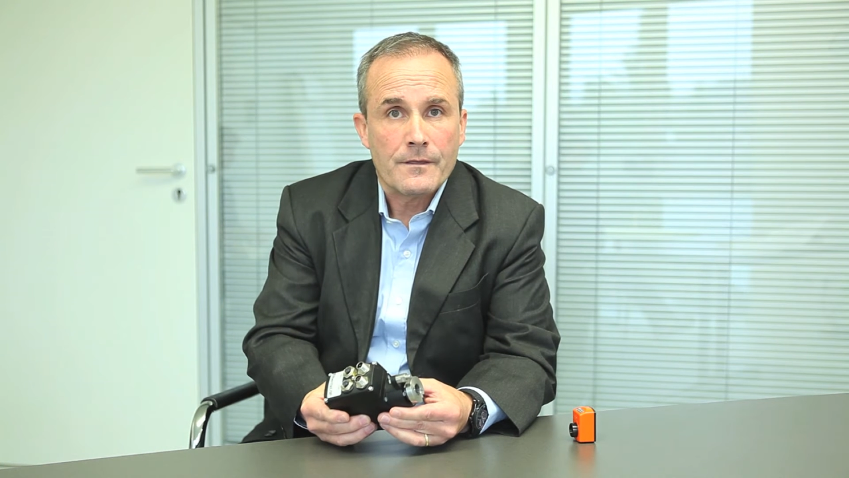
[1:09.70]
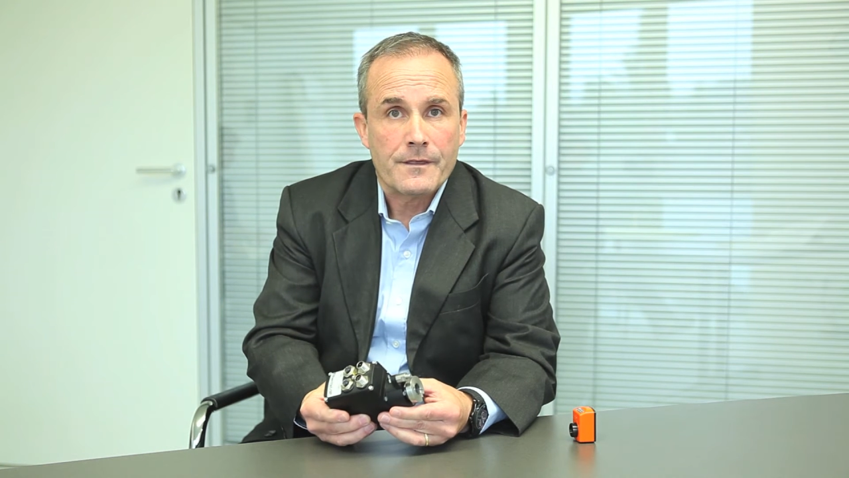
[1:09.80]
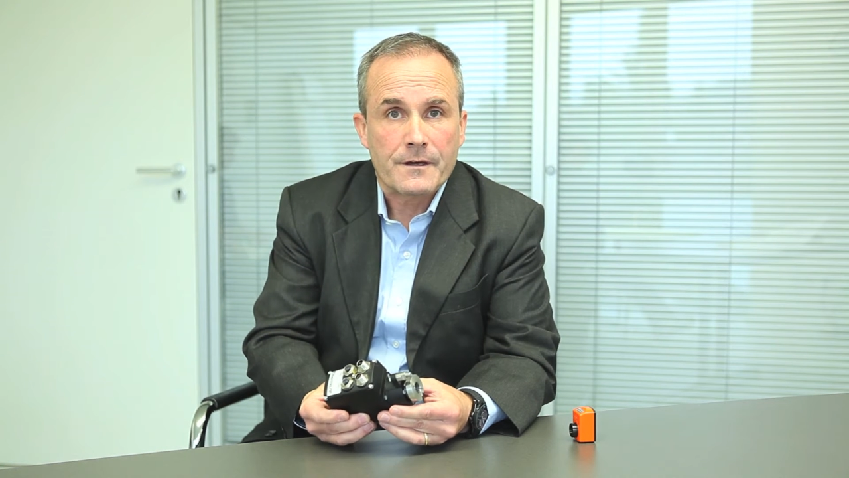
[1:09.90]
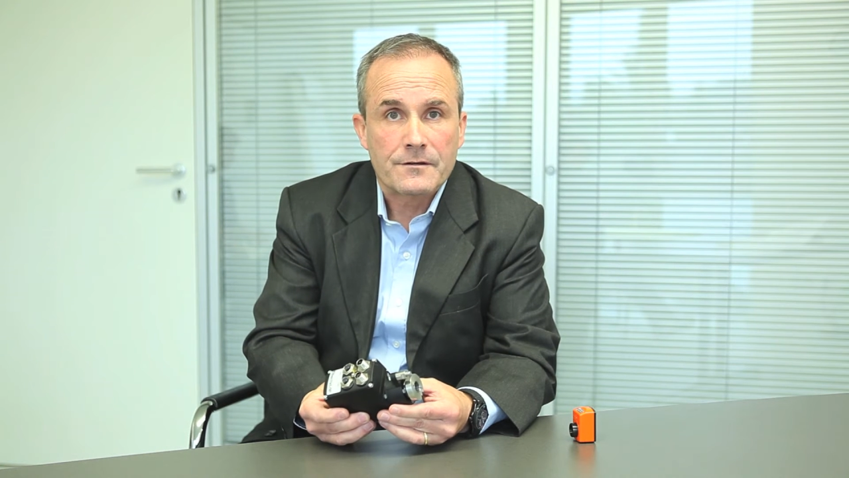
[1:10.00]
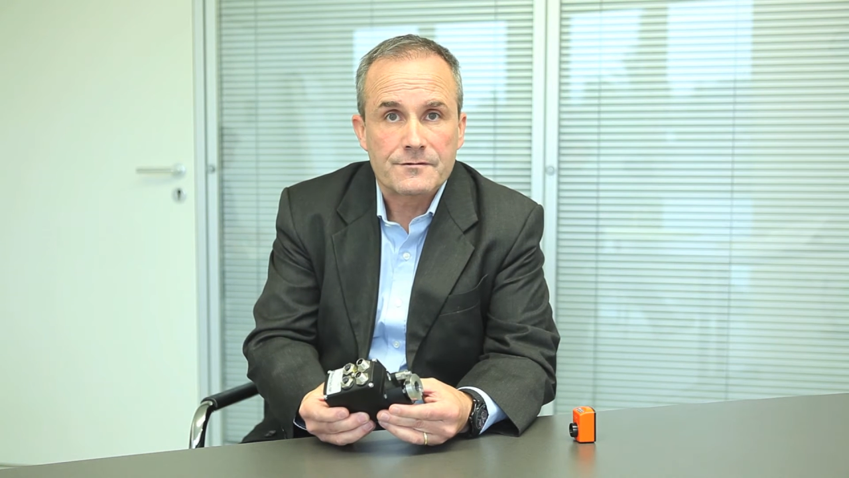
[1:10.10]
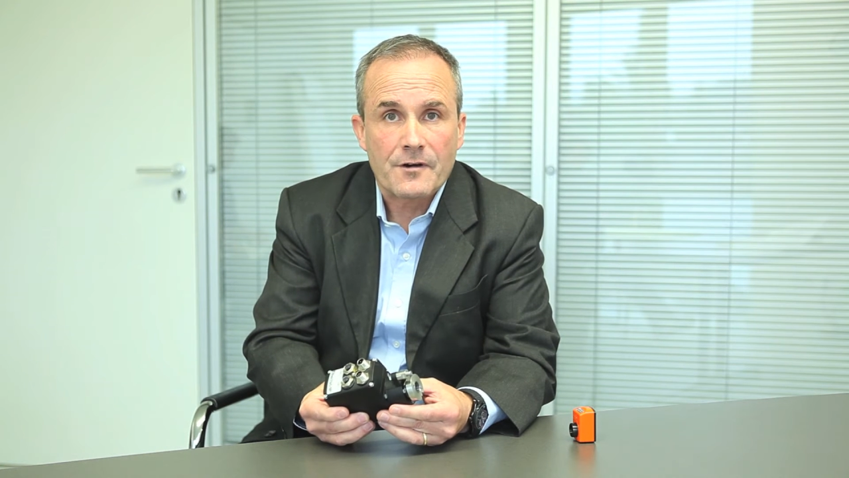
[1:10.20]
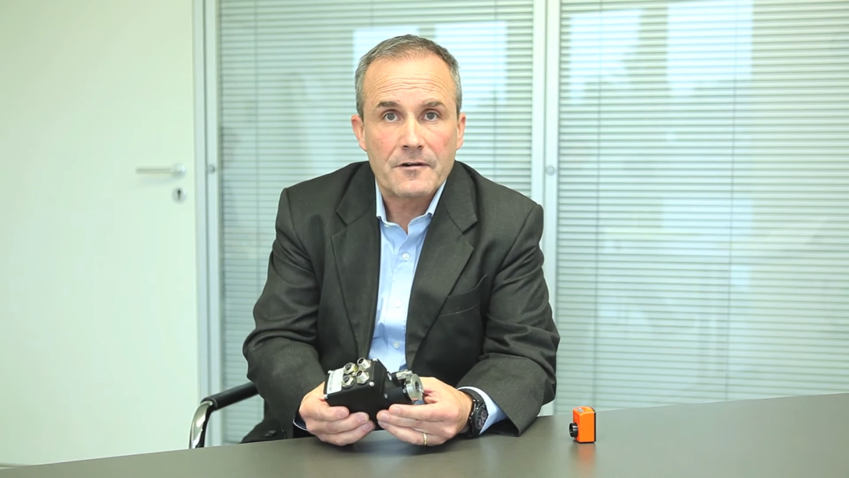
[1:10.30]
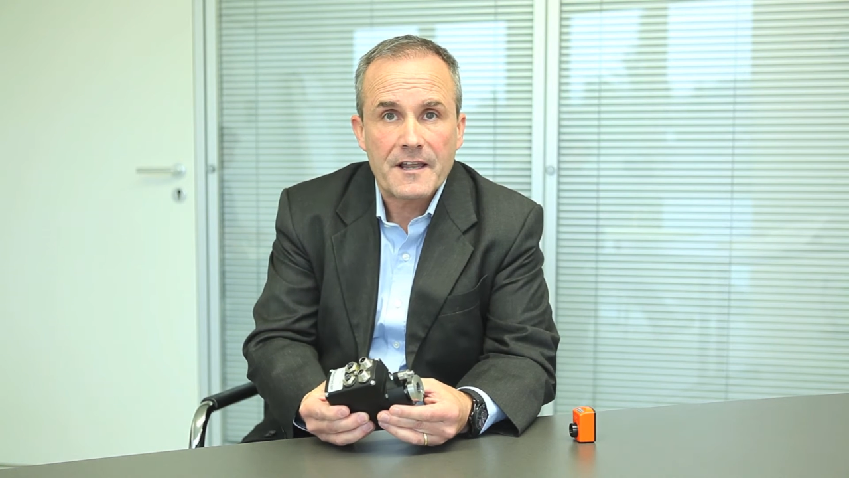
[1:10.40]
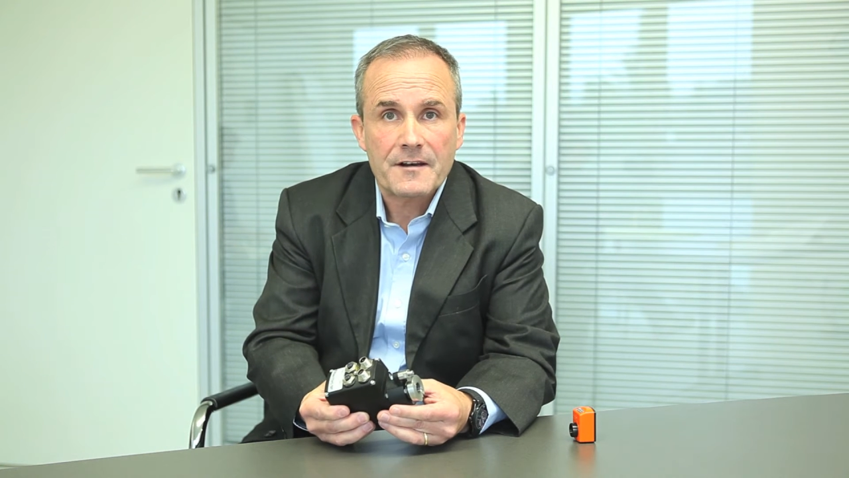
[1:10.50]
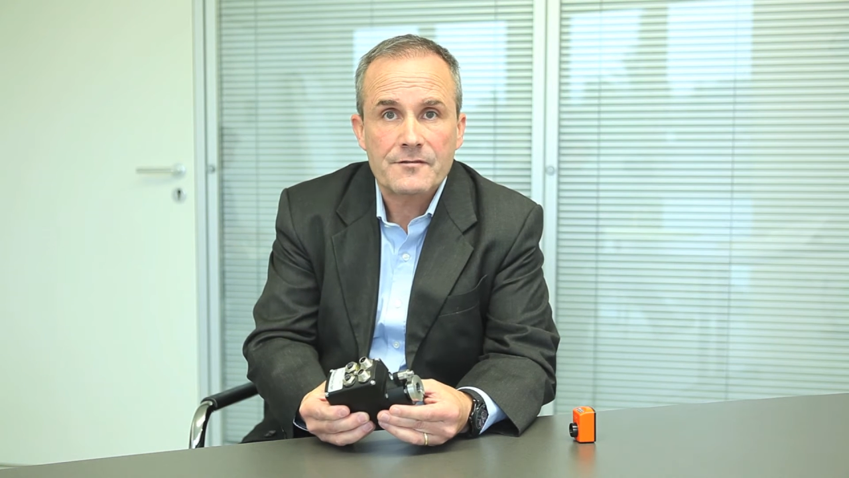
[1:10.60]
The
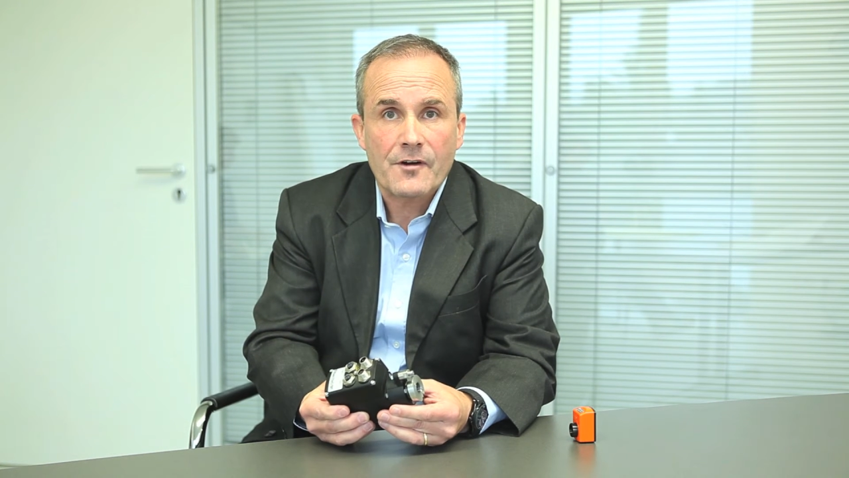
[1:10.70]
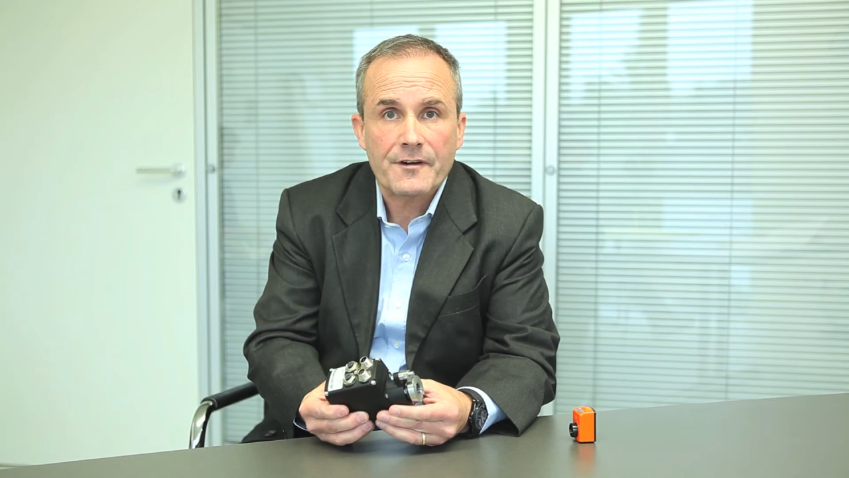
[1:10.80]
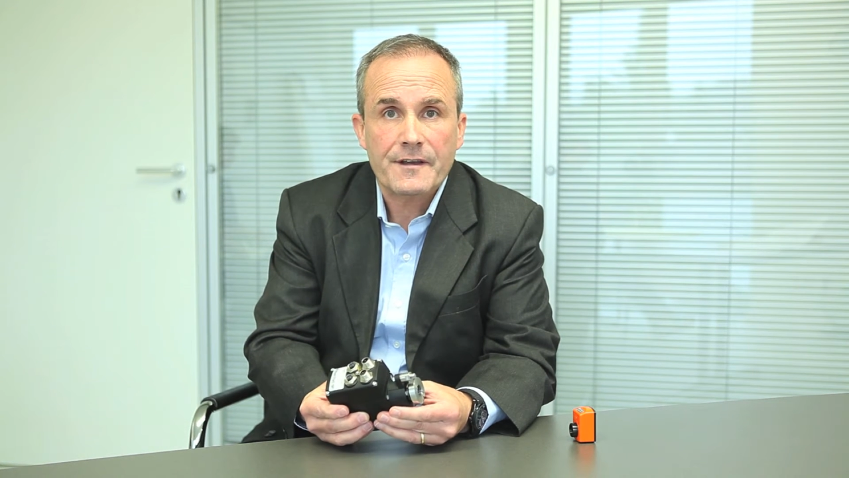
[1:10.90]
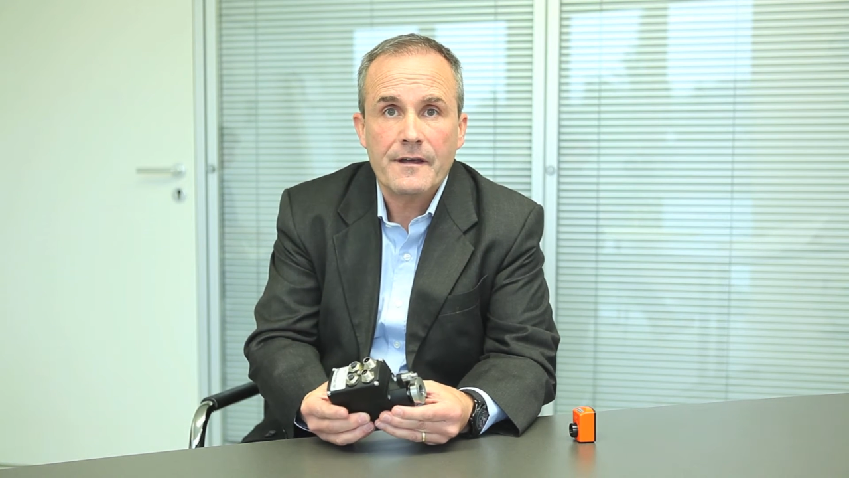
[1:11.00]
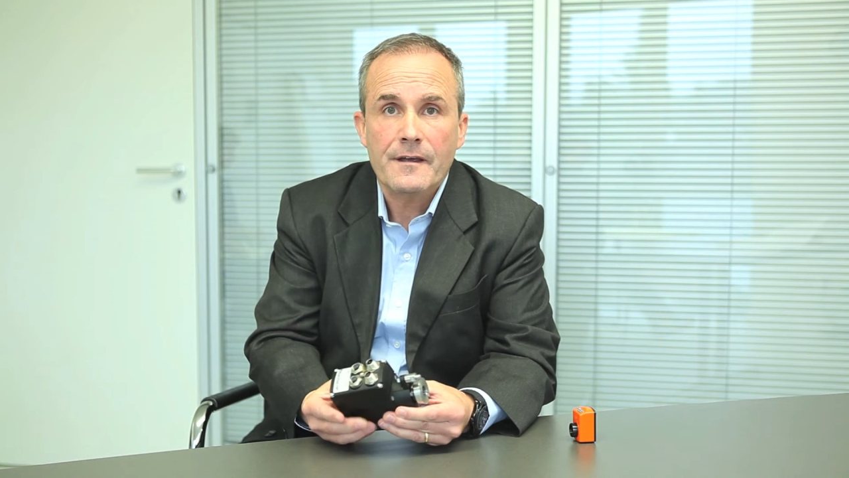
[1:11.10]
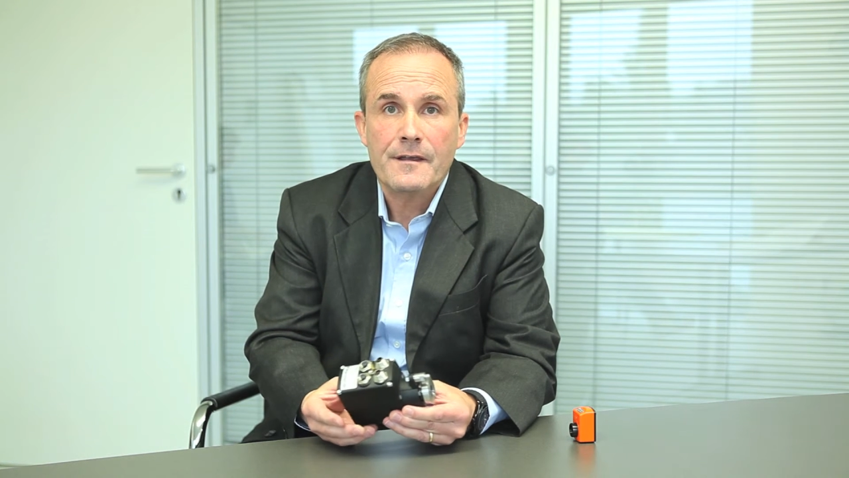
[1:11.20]
control electronic,